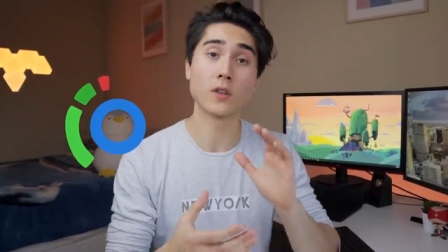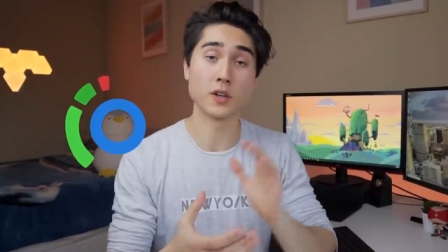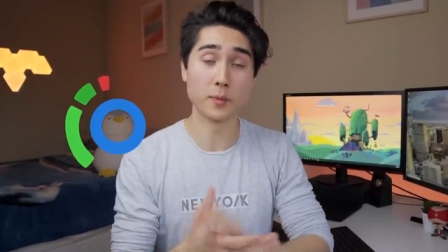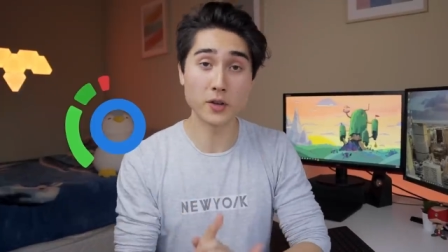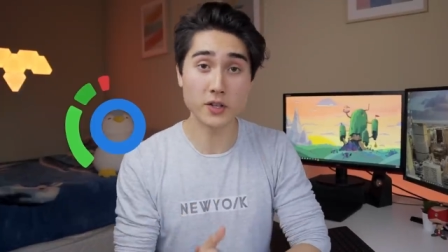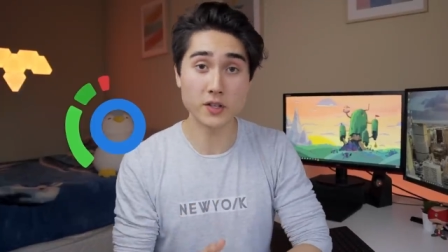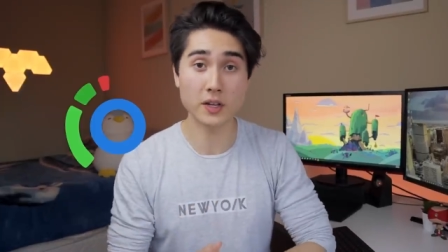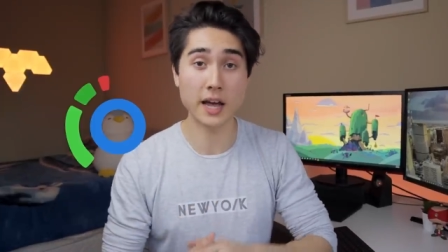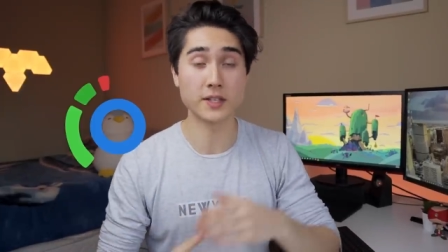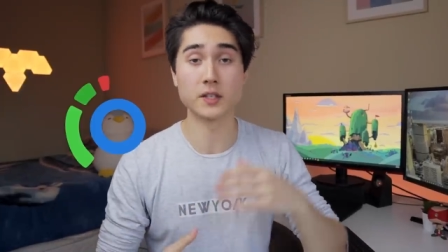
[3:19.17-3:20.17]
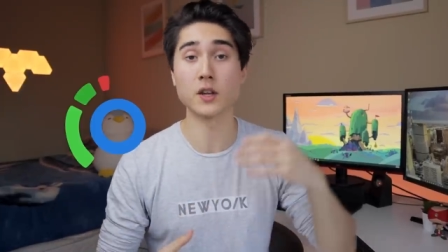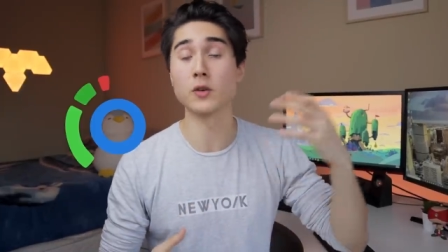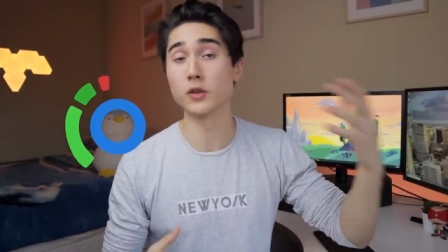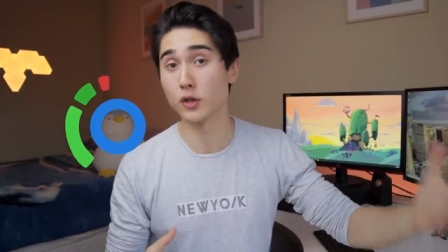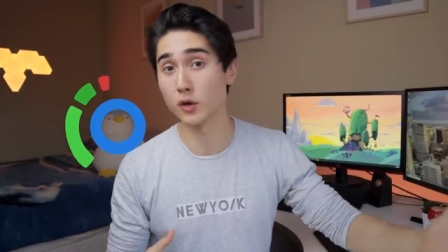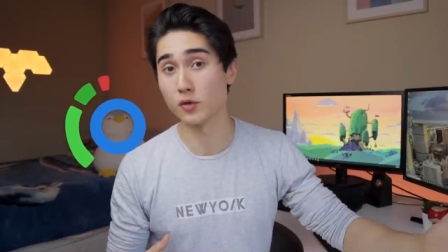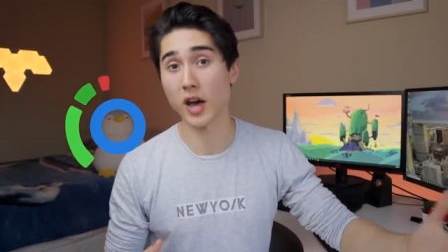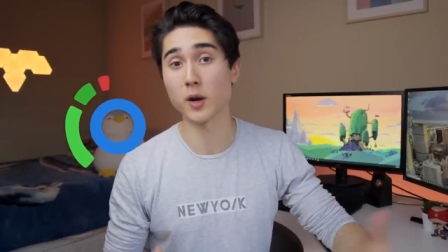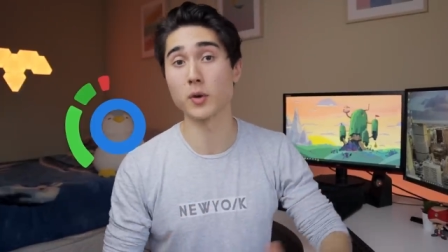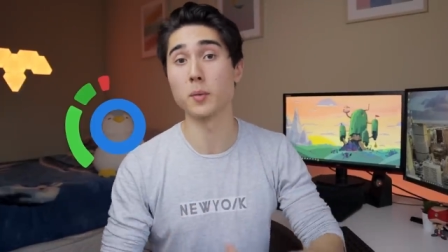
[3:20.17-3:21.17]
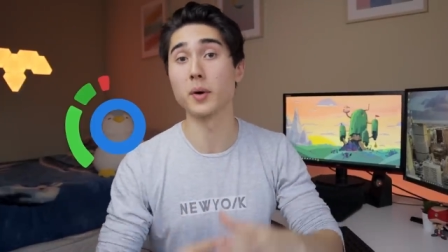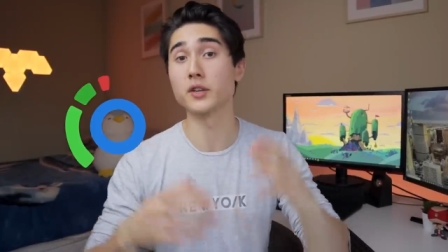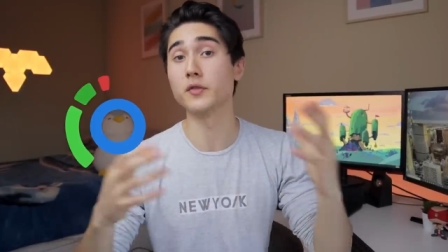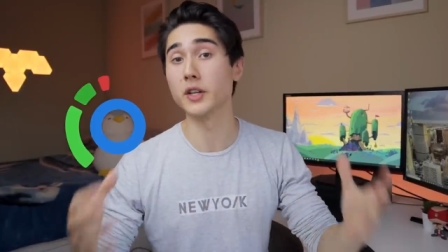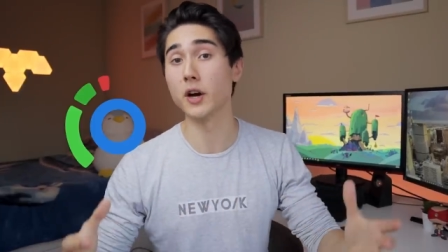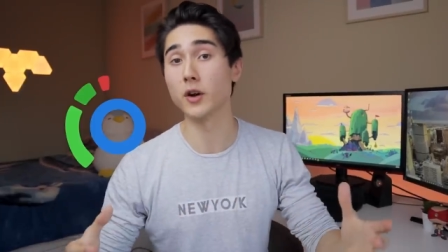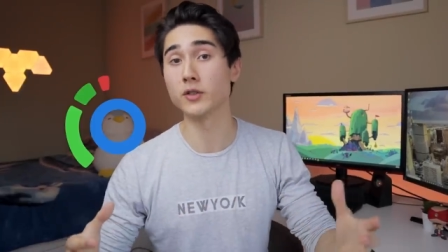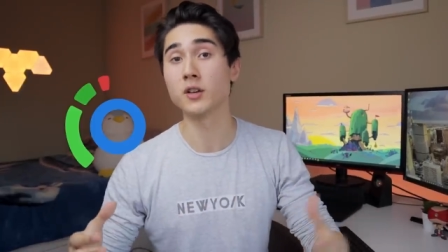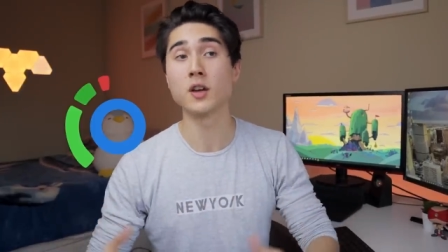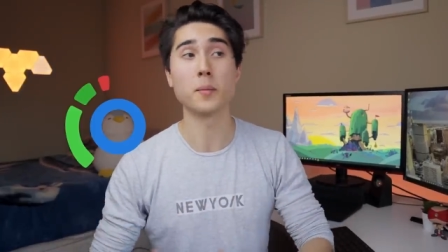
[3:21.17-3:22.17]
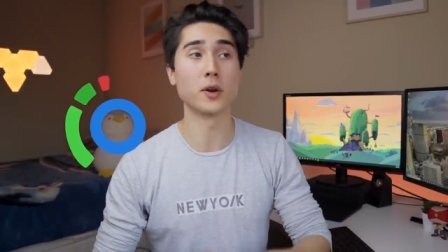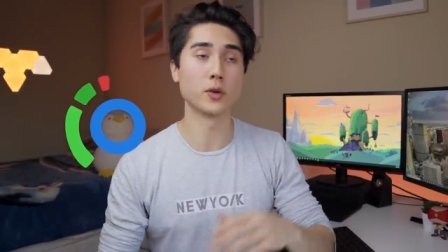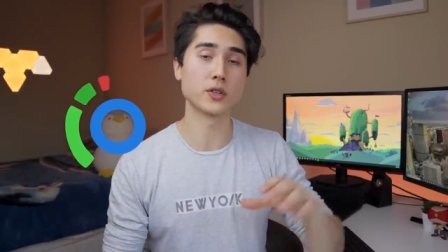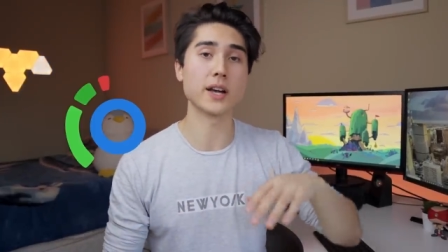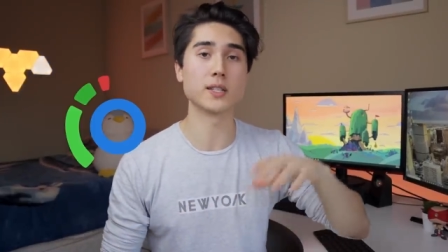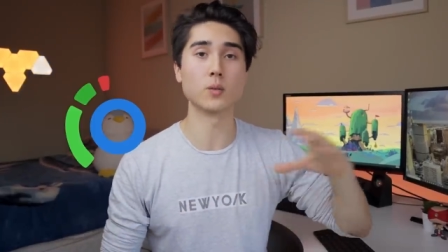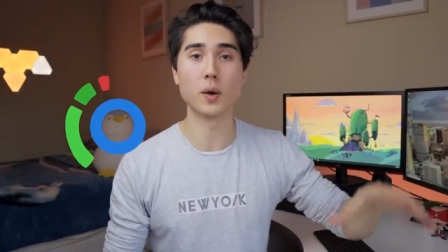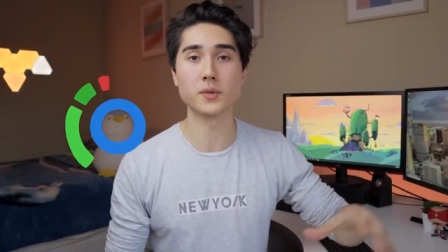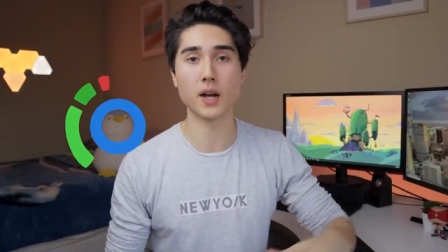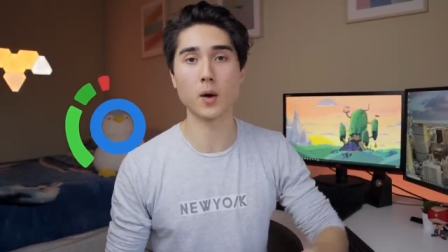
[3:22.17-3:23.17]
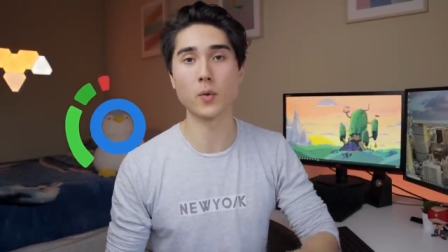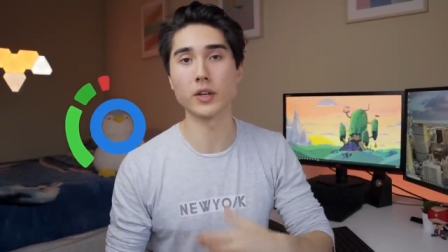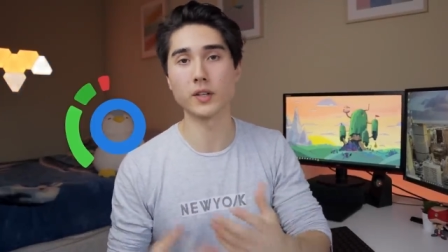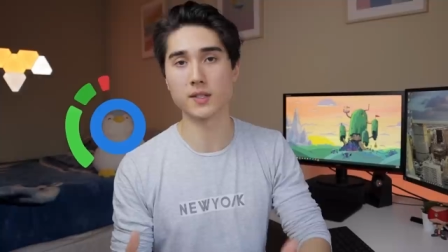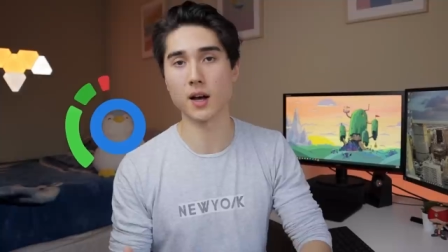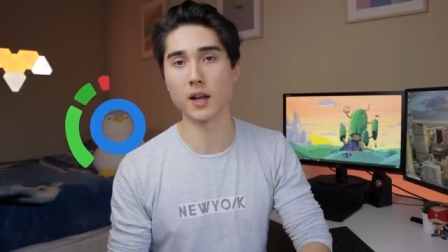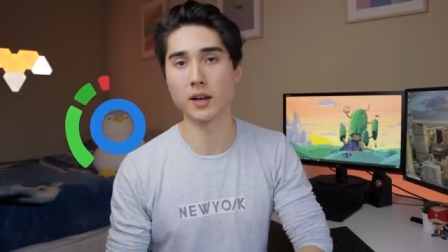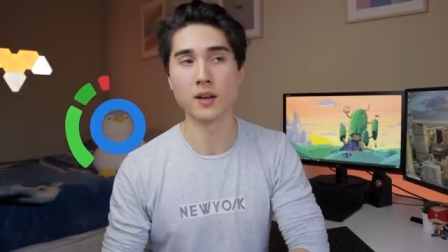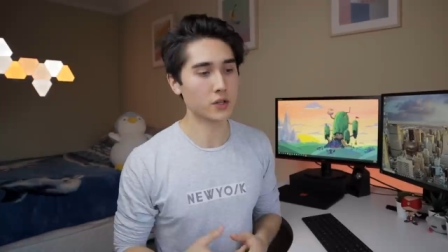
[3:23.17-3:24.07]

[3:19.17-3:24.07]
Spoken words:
Osmosis has its own YouTube channel with a bunch of videos, but it also has a website where you can sign it.